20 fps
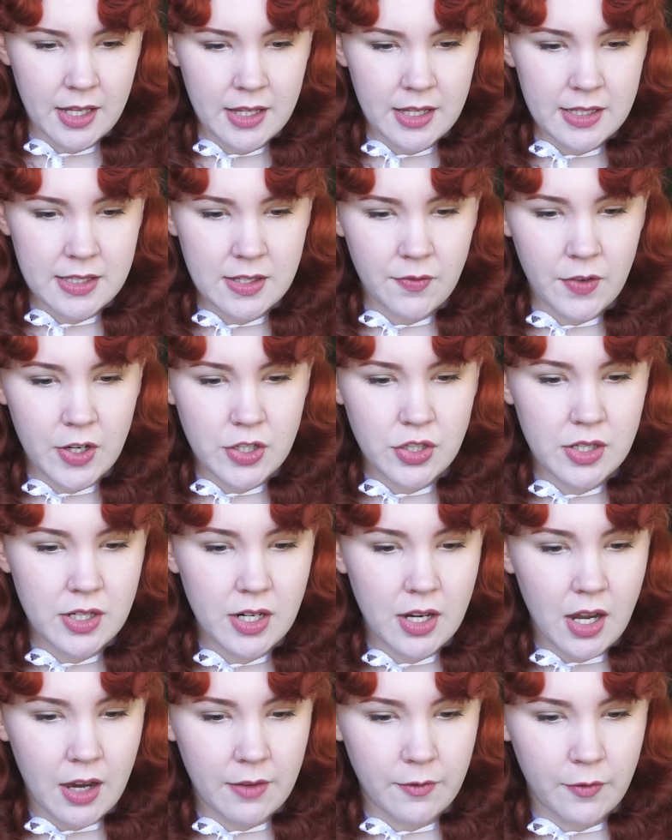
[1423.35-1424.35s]
This aversion
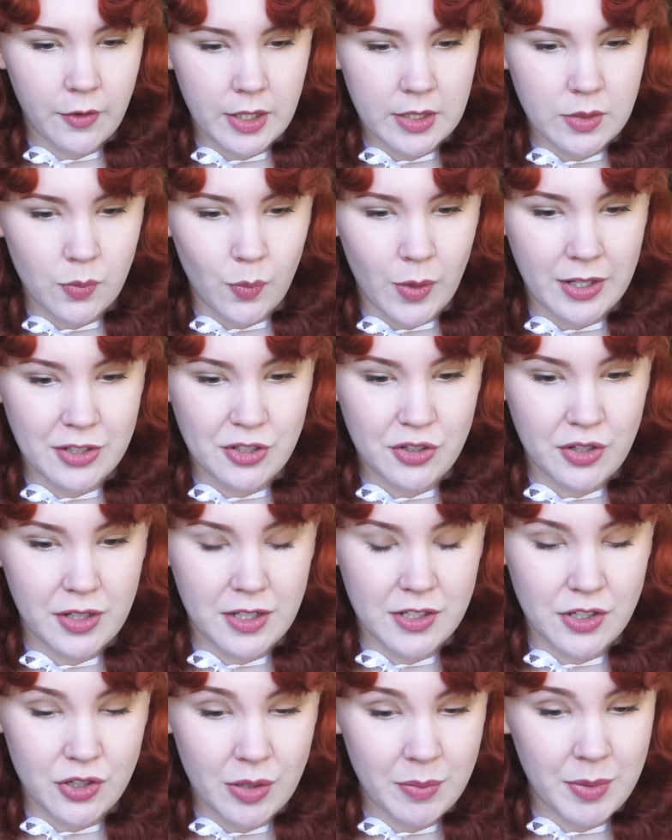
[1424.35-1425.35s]
to conflict, while
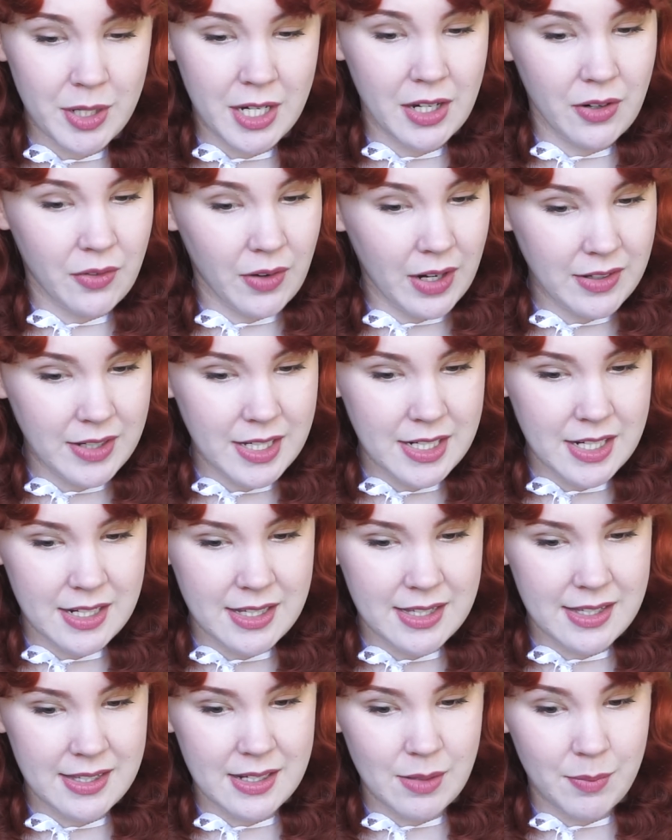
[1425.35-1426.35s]
contributing greatly to
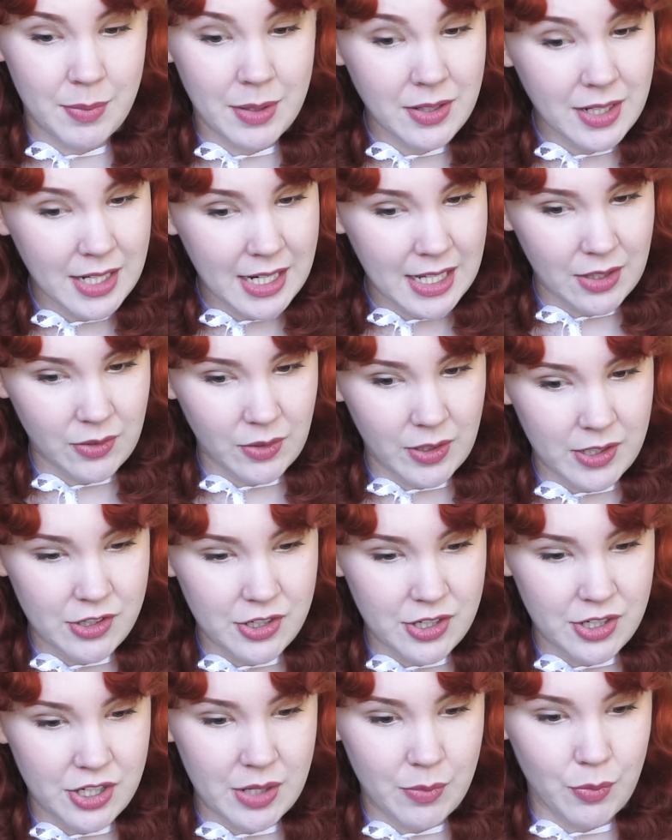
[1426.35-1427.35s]
stability in the
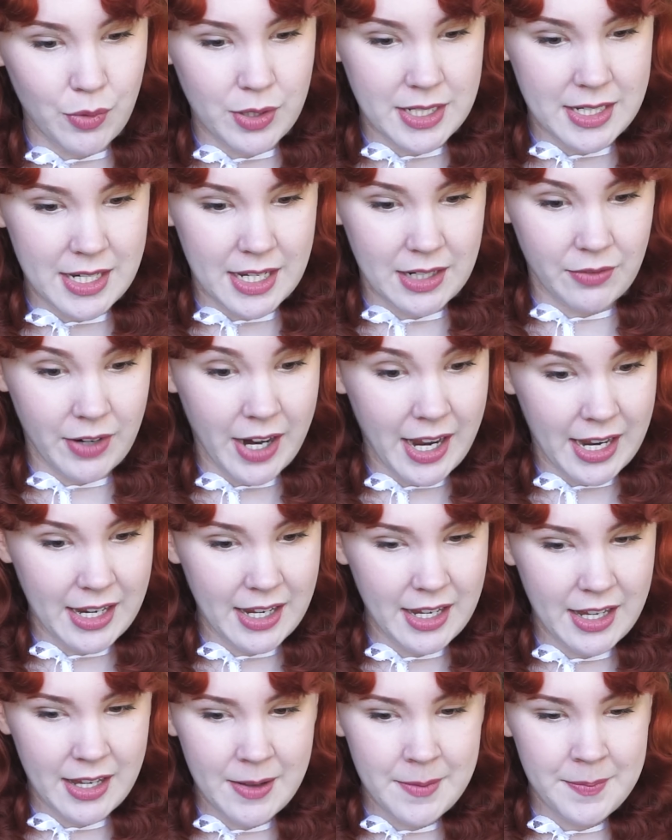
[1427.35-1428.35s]
relationship when done
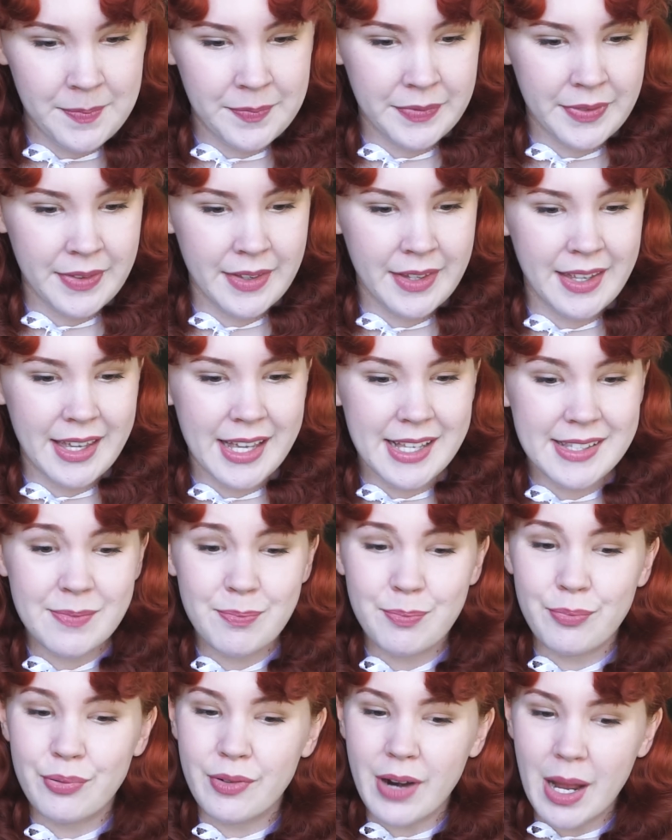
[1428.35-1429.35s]
right, is
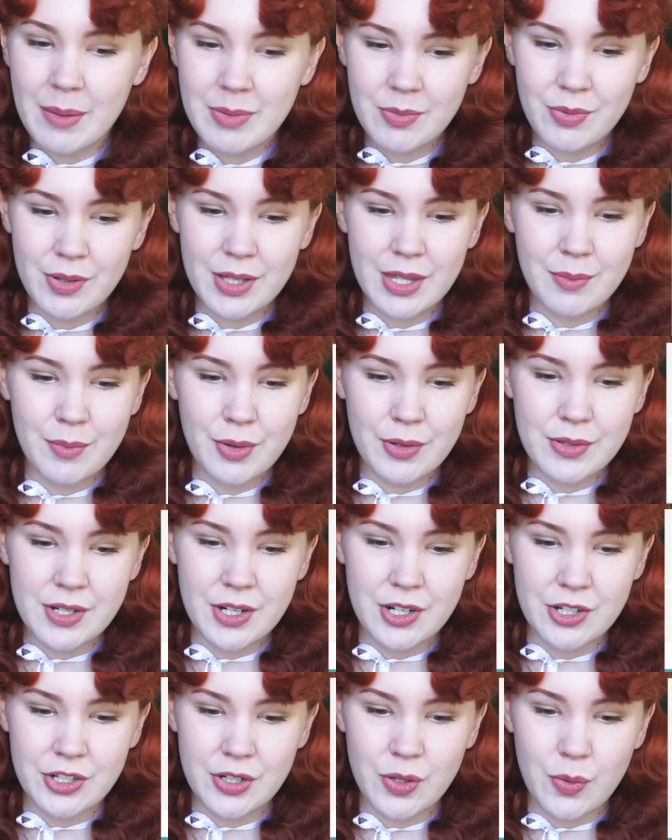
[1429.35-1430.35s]
probably the most
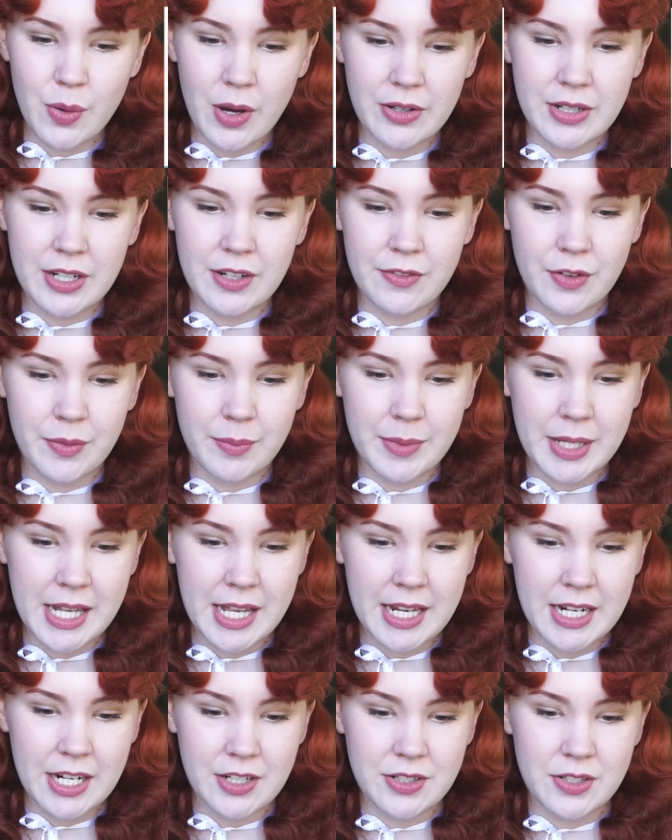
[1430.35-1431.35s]
urgent quality for
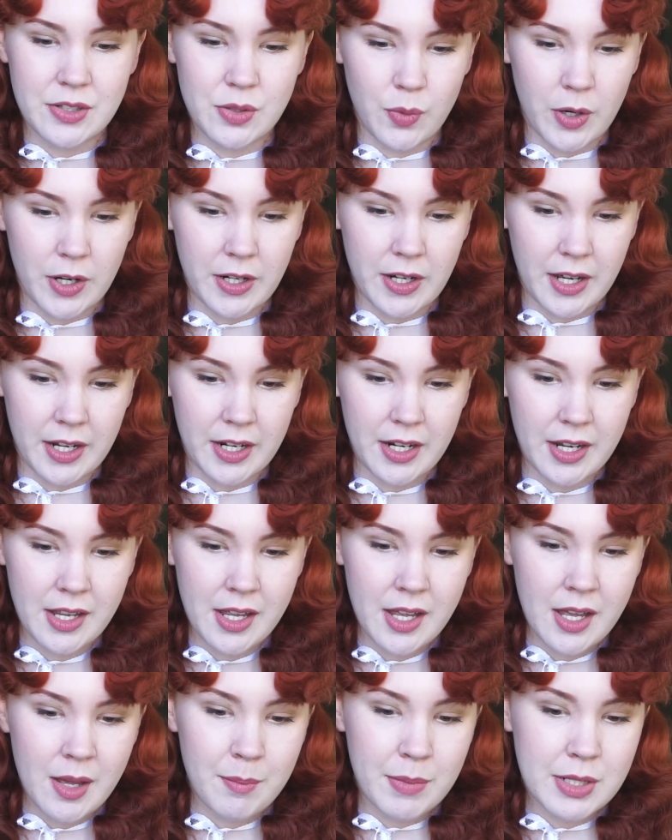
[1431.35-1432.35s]
mediators to work on.
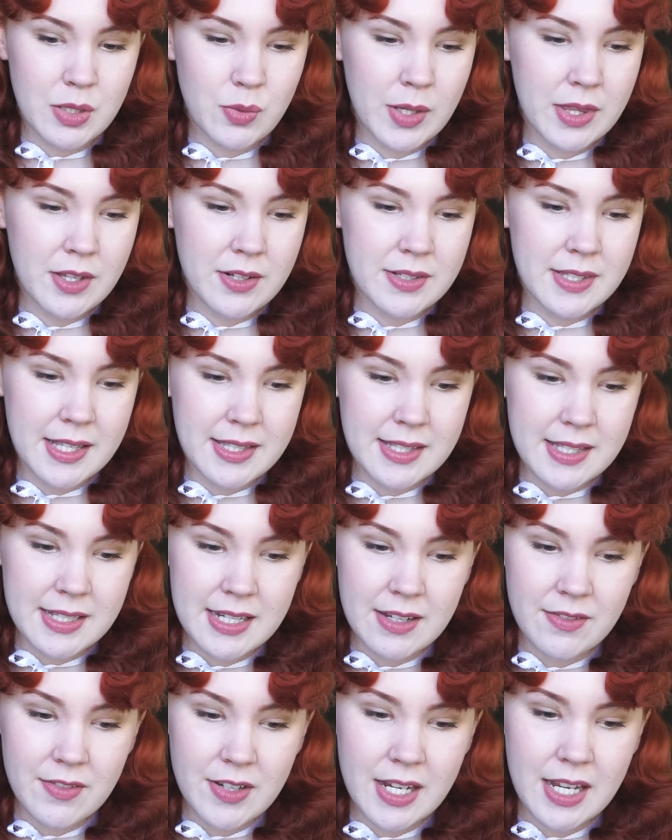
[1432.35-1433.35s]
Between their
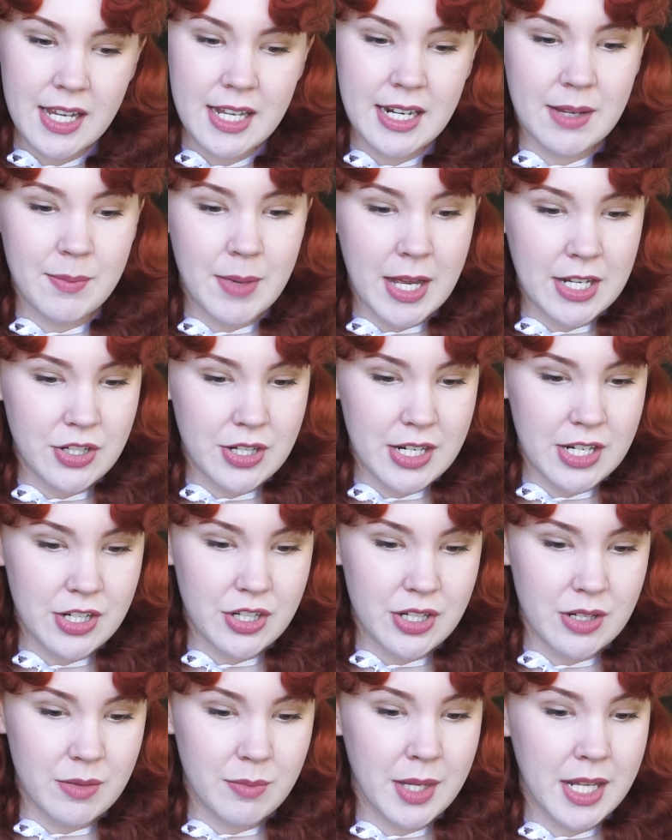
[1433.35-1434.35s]
sensitivity and
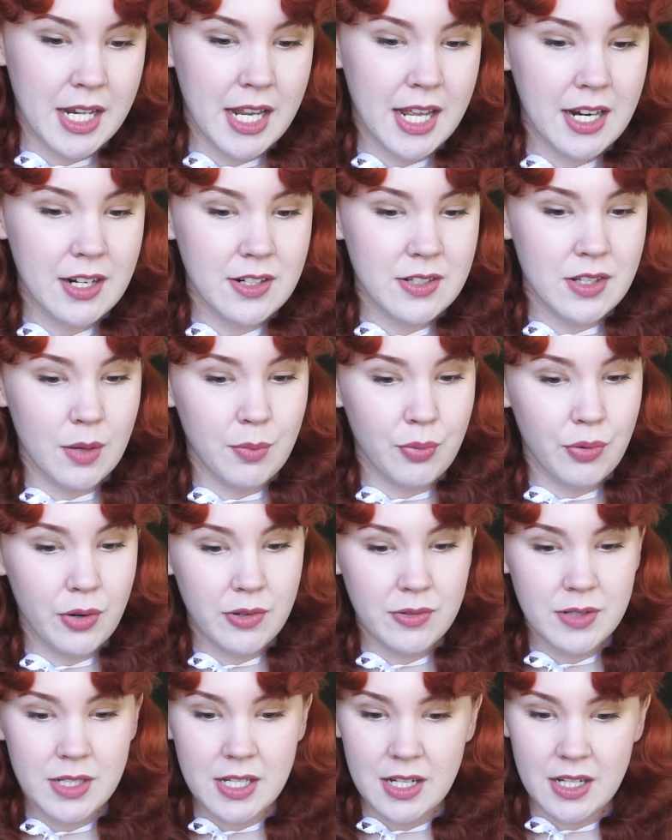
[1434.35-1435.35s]
imagination, mediators are
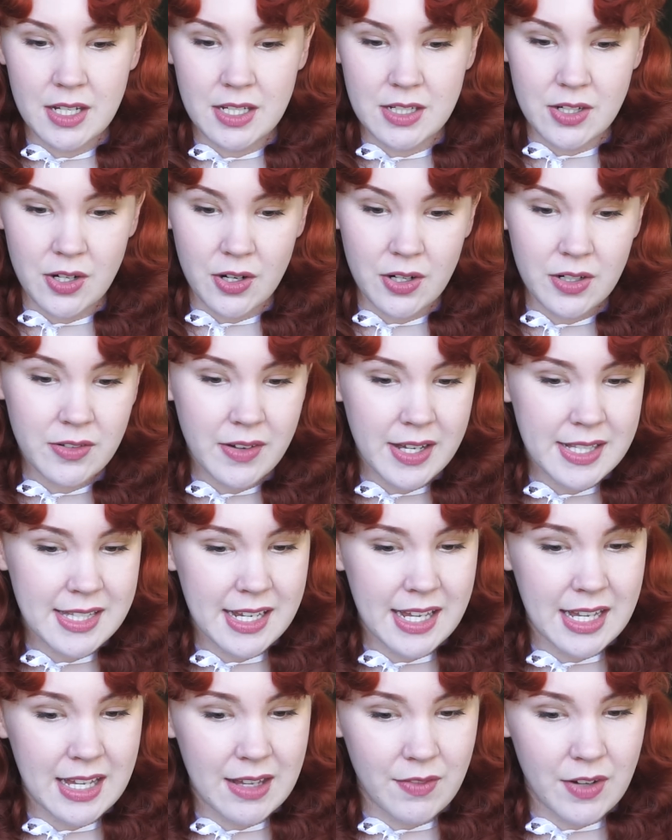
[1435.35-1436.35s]
prone to
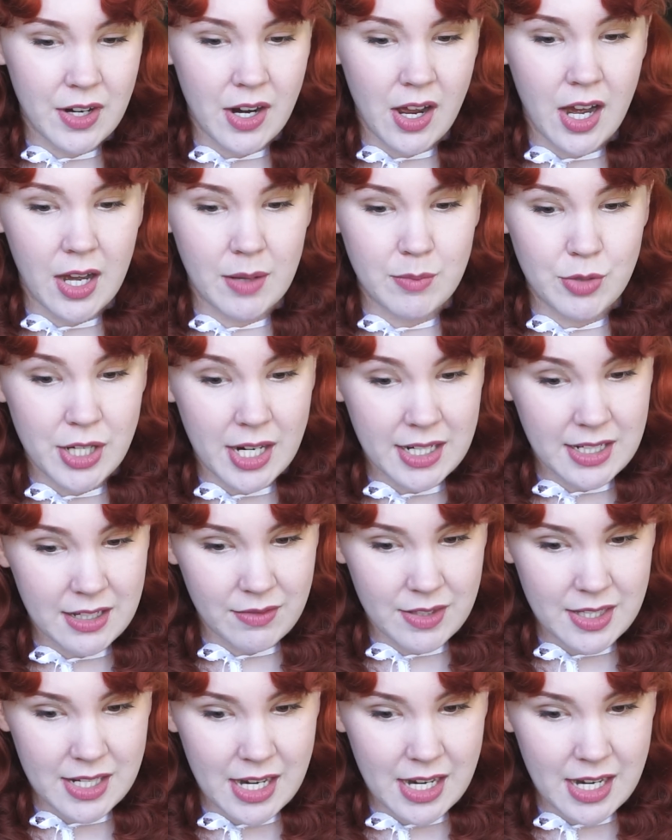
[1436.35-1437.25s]
internalizing even objective